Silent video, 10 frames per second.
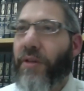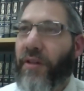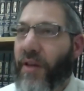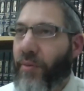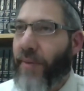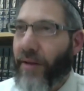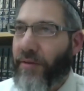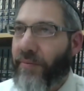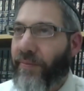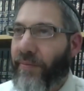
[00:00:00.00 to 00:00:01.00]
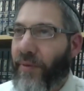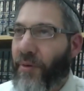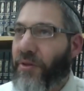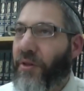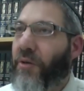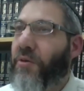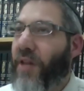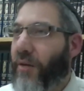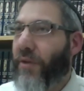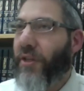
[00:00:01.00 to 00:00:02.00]
to the Temple Mount, because the Likud's
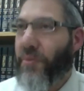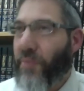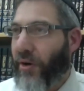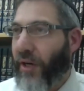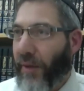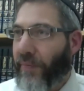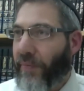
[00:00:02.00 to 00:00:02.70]
not a religious party.